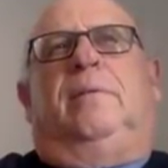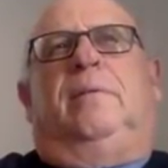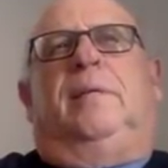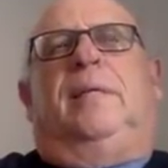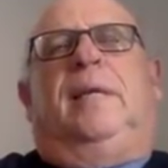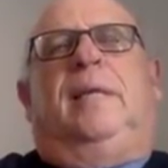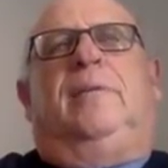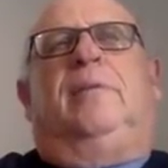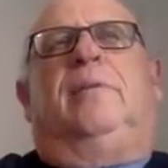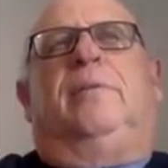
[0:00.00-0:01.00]
again,
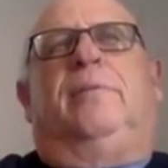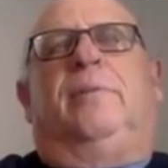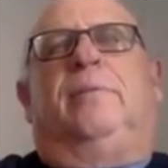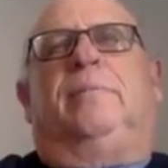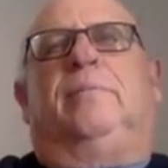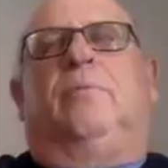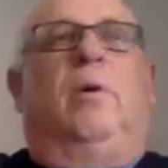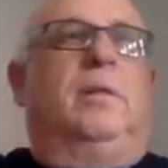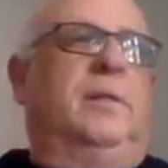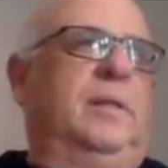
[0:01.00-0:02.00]
there are different
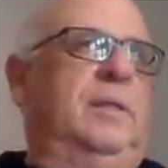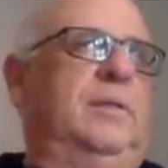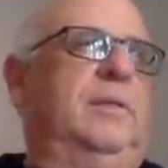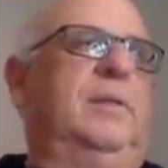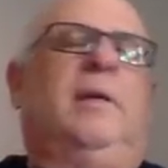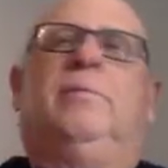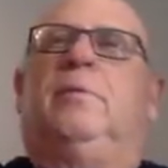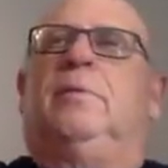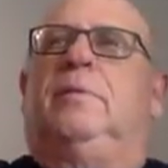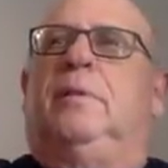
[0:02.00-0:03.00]
qualities and
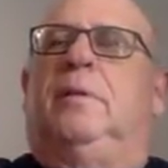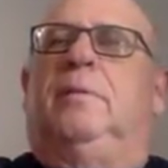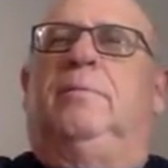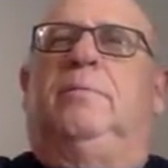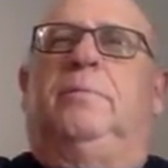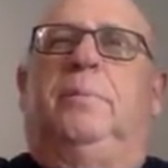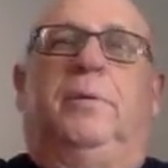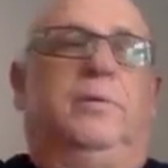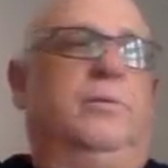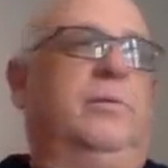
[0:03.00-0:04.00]
levels of
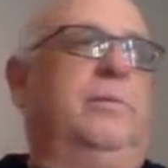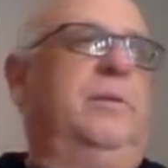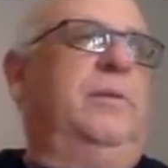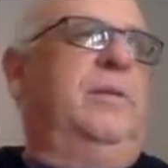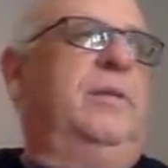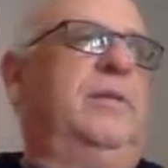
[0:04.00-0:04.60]
spiritual communities,